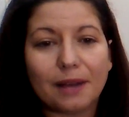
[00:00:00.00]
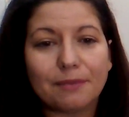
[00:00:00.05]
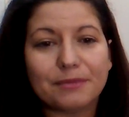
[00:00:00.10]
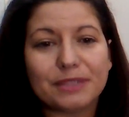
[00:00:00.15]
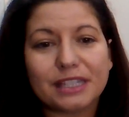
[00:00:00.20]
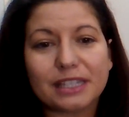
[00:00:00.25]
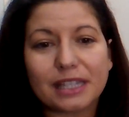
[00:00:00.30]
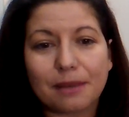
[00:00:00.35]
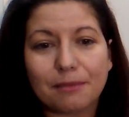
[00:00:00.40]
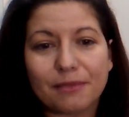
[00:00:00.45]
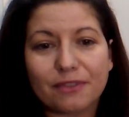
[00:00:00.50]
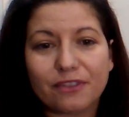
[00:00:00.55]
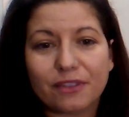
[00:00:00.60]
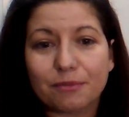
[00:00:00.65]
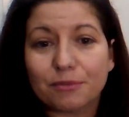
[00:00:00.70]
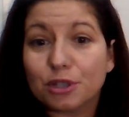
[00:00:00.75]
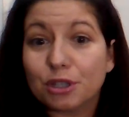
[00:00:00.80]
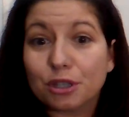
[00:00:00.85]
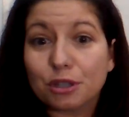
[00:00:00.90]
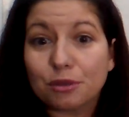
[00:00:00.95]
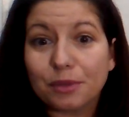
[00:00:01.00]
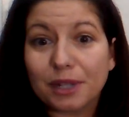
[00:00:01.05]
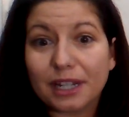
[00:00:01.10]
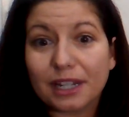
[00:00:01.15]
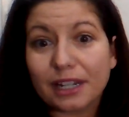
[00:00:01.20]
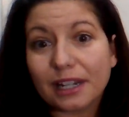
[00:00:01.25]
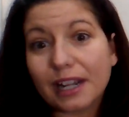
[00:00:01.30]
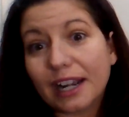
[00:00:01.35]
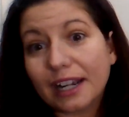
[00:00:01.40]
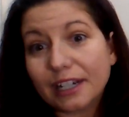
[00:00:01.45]
some of them so that we
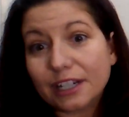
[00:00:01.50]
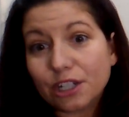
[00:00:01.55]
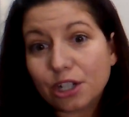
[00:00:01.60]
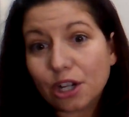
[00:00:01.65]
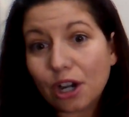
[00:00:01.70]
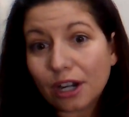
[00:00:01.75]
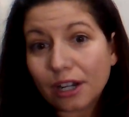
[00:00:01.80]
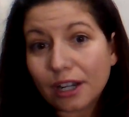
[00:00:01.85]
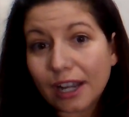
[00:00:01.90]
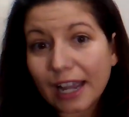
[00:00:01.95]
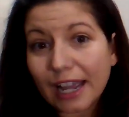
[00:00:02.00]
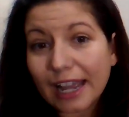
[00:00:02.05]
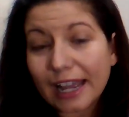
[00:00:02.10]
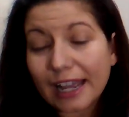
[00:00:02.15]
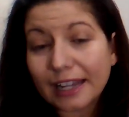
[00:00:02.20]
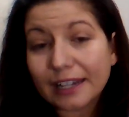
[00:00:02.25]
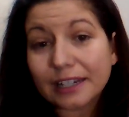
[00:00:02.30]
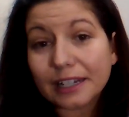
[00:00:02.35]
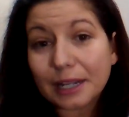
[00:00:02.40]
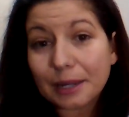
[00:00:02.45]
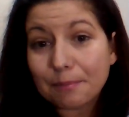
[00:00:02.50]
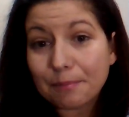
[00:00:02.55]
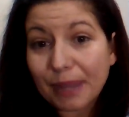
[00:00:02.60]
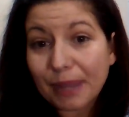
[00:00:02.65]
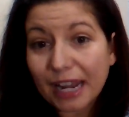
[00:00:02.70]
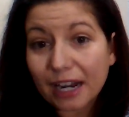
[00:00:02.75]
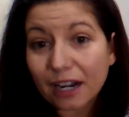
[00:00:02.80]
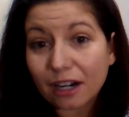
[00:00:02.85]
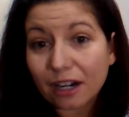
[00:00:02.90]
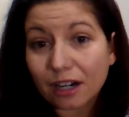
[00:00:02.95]
can kind of talk and
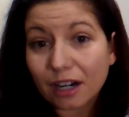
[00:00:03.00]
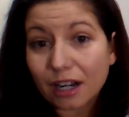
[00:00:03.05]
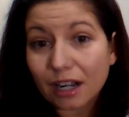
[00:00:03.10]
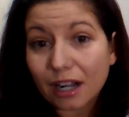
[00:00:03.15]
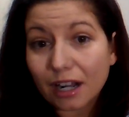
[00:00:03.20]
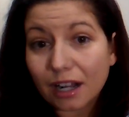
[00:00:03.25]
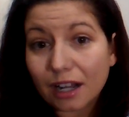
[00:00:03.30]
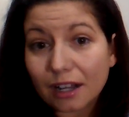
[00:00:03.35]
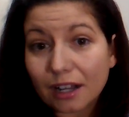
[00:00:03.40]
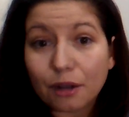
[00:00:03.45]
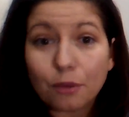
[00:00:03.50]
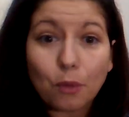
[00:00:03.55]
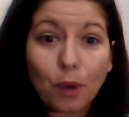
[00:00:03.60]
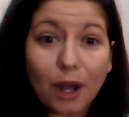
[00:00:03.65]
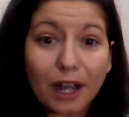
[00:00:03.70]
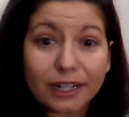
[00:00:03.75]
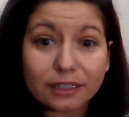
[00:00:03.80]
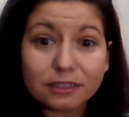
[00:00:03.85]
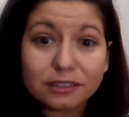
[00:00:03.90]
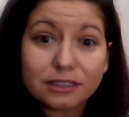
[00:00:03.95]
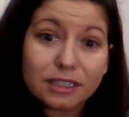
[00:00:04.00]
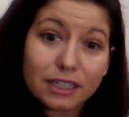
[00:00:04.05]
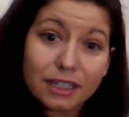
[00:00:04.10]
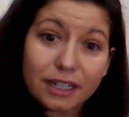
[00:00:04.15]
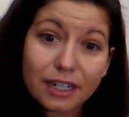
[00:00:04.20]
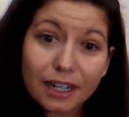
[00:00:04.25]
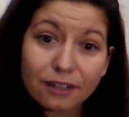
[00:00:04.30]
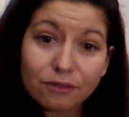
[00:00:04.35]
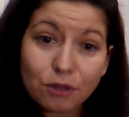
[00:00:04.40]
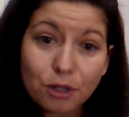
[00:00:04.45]
compare wild
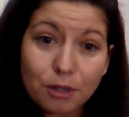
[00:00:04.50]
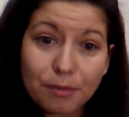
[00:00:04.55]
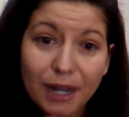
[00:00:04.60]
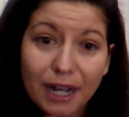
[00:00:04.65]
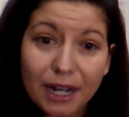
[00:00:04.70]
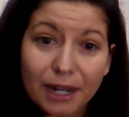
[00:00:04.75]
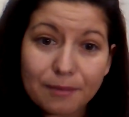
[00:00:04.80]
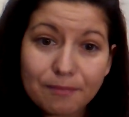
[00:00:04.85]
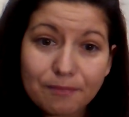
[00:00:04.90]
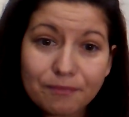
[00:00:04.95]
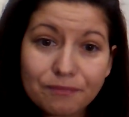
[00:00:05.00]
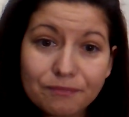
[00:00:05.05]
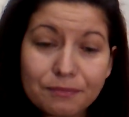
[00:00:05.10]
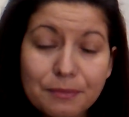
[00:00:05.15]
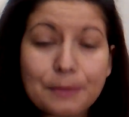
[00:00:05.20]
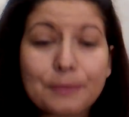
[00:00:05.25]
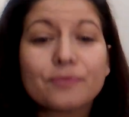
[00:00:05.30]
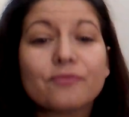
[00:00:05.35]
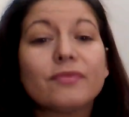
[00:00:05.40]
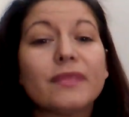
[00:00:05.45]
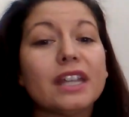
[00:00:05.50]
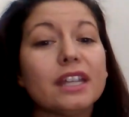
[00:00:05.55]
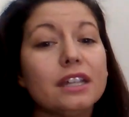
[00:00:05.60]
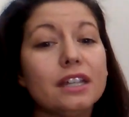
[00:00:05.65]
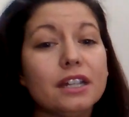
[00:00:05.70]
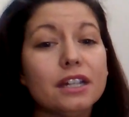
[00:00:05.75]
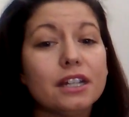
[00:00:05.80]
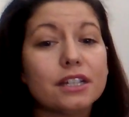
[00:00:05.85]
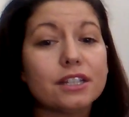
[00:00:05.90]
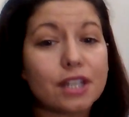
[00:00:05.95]
and robot.
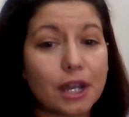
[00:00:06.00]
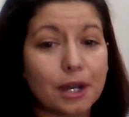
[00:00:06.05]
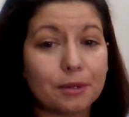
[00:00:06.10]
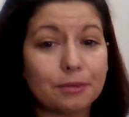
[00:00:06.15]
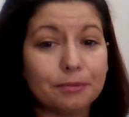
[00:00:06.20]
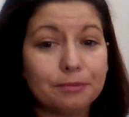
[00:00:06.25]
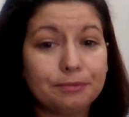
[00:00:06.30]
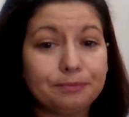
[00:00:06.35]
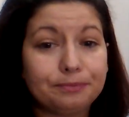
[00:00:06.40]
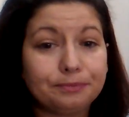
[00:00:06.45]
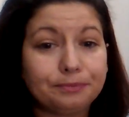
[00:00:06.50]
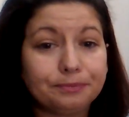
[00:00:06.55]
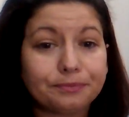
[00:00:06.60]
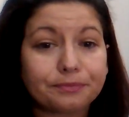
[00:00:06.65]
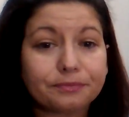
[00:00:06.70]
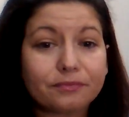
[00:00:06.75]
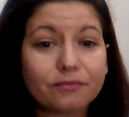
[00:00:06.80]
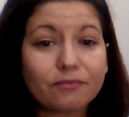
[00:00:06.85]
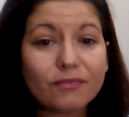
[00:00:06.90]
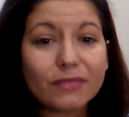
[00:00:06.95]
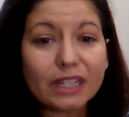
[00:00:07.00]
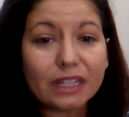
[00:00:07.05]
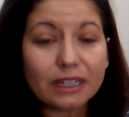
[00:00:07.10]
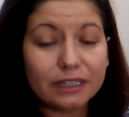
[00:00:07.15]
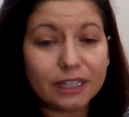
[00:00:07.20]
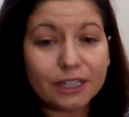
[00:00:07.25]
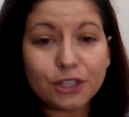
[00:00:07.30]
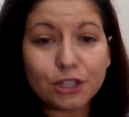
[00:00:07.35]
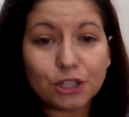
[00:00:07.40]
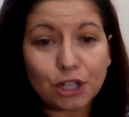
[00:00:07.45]
So
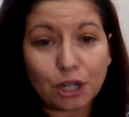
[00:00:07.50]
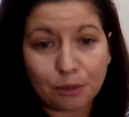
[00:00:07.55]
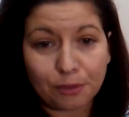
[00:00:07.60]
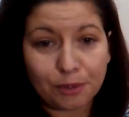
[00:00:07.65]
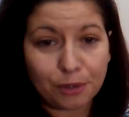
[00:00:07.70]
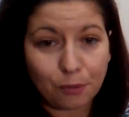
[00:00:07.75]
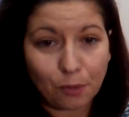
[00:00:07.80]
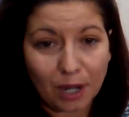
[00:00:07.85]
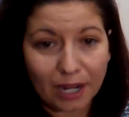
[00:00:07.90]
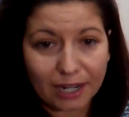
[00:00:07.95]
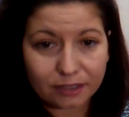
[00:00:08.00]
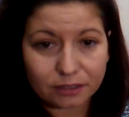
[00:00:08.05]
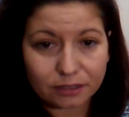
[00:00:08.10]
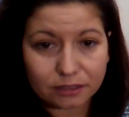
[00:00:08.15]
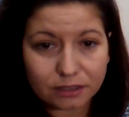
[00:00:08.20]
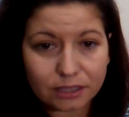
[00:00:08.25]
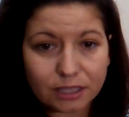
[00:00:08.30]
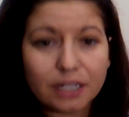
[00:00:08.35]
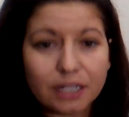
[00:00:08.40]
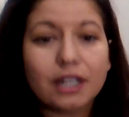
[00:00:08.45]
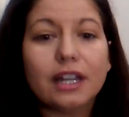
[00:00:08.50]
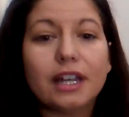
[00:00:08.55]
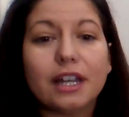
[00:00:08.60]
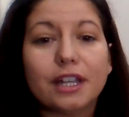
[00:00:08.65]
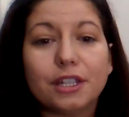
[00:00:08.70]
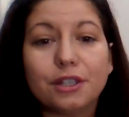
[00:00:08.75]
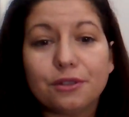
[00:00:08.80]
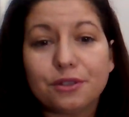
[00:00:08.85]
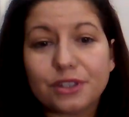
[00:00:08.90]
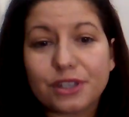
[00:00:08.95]
let's start with wild.
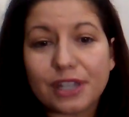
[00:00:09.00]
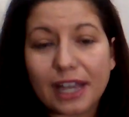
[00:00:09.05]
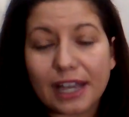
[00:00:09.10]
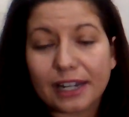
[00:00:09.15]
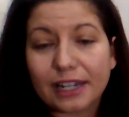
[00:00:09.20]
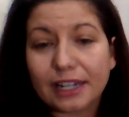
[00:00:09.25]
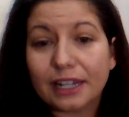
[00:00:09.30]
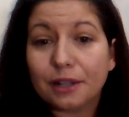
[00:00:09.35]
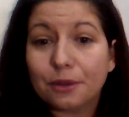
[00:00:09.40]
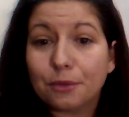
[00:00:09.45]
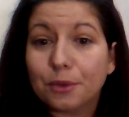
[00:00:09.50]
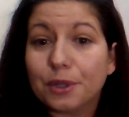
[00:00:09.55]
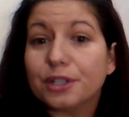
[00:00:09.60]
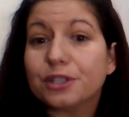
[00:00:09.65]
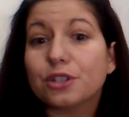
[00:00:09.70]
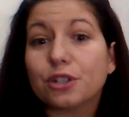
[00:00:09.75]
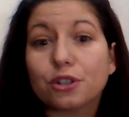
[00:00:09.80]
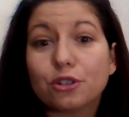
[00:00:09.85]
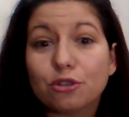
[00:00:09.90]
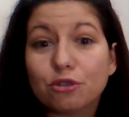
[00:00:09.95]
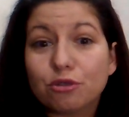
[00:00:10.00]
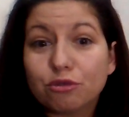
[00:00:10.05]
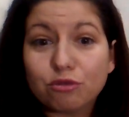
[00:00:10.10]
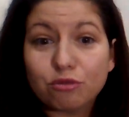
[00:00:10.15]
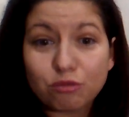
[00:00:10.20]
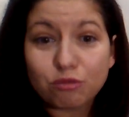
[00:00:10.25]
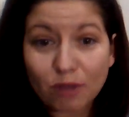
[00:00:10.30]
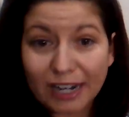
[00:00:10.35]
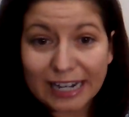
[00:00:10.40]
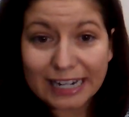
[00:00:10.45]
You said it was
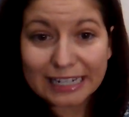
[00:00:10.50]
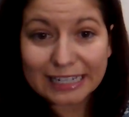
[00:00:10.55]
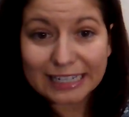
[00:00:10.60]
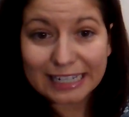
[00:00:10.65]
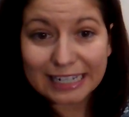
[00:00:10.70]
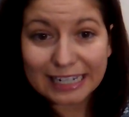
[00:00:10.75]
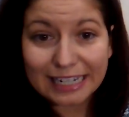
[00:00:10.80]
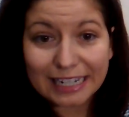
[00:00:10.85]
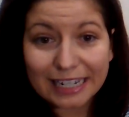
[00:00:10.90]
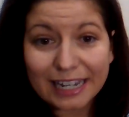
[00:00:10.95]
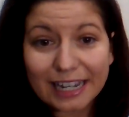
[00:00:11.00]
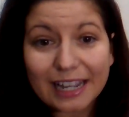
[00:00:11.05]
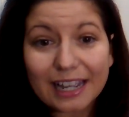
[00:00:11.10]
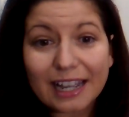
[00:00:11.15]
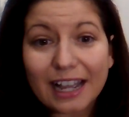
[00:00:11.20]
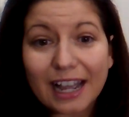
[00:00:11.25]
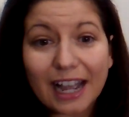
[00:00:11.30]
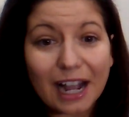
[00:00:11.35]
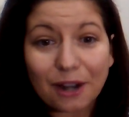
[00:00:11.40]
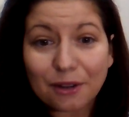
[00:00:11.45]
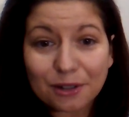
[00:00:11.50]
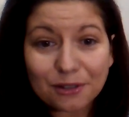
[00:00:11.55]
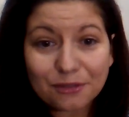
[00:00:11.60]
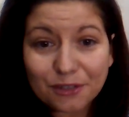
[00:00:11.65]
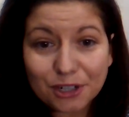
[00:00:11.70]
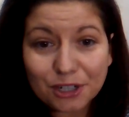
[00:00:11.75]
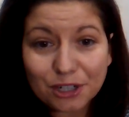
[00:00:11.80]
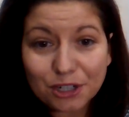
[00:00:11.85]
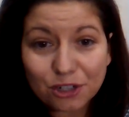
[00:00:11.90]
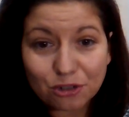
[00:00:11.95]
crazy, out of
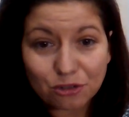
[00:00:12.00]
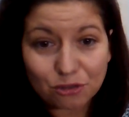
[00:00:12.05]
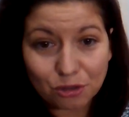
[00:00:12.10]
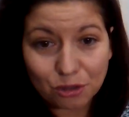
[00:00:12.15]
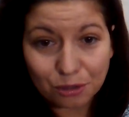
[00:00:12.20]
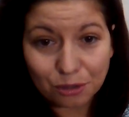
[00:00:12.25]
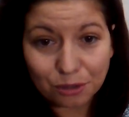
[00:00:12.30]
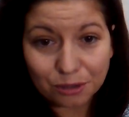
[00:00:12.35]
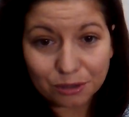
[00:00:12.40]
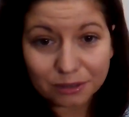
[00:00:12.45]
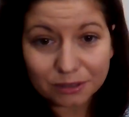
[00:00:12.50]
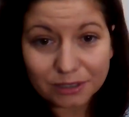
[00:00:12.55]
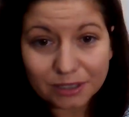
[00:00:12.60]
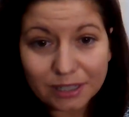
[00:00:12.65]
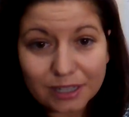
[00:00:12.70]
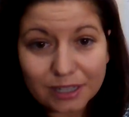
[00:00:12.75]
control.